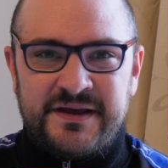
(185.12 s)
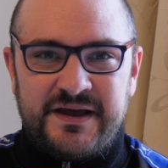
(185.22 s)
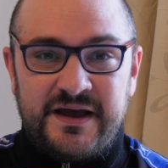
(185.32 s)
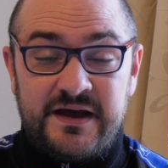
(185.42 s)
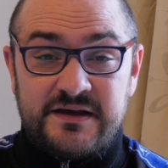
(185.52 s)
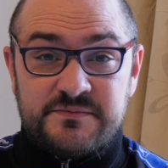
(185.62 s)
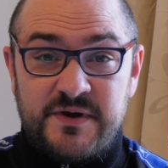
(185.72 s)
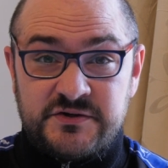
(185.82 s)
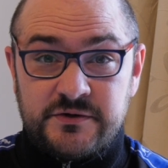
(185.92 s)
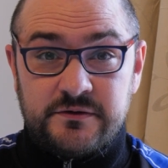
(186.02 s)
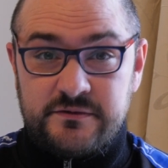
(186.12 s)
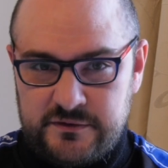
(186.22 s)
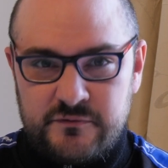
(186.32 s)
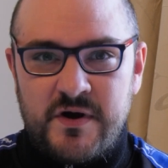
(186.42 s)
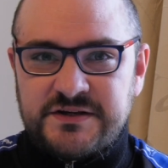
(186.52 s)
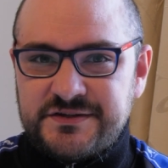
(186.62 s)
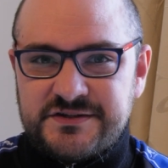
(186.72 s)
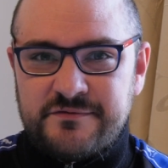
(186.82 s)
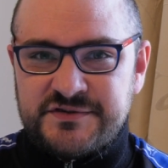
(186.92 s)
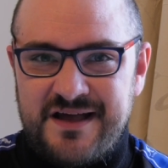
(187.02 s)
to make sure that the
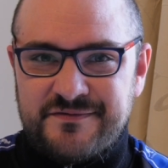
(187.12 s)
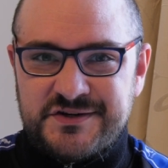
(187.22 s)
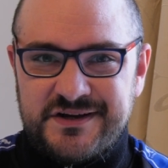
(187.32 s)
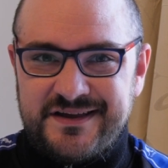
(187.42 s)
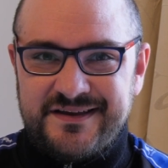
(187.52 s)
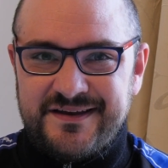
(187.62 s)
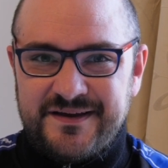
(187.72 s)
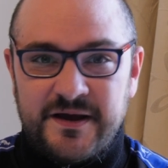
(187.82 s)
residents of Staffordshire